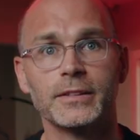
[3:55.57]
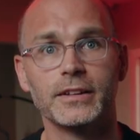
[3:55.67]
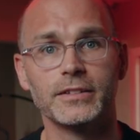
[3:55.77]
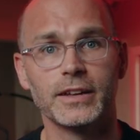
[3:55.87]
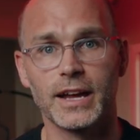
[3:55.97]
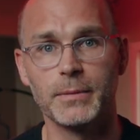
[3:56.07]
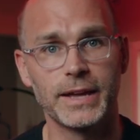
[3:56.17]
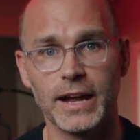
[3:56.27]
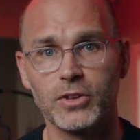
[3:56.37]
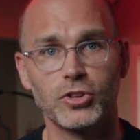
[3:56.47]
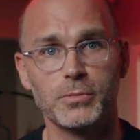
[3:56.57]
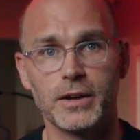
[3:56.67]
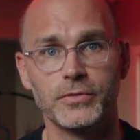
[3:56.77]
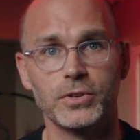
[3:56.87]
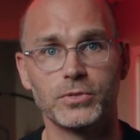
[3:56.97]
He's like, I'm canceling
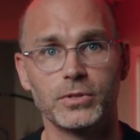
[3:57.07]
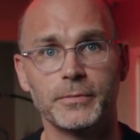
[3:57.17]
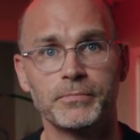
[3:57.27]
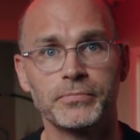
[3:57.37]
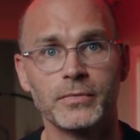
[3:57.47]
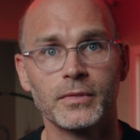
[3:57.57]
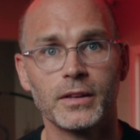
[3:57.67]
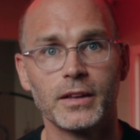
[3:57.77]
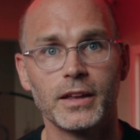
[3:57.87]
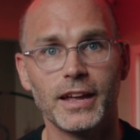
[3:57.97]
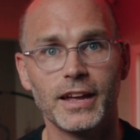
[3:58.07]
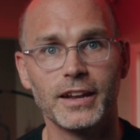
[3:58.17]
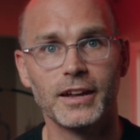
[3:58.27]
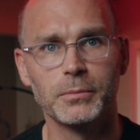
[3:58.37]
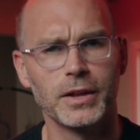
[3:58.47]
my funeral.
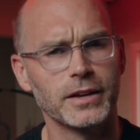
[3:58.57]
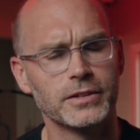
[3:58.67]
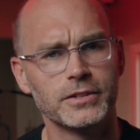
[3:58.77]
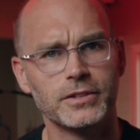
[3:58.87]
And I'm like,